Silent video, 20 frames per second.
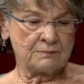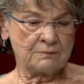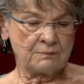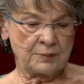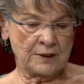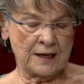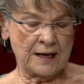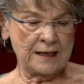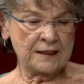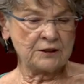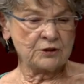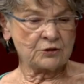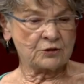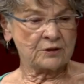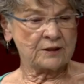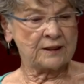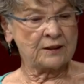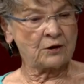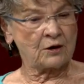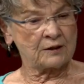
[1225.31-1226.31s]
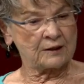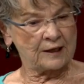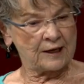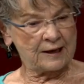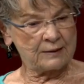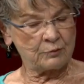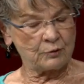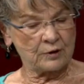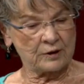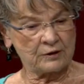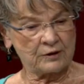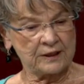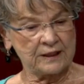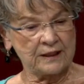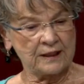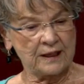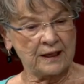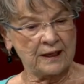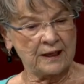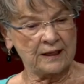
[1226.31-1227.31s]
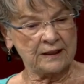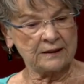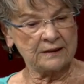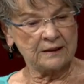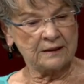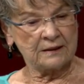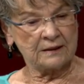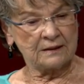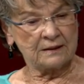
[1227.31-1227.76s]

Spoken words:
binder in our library, and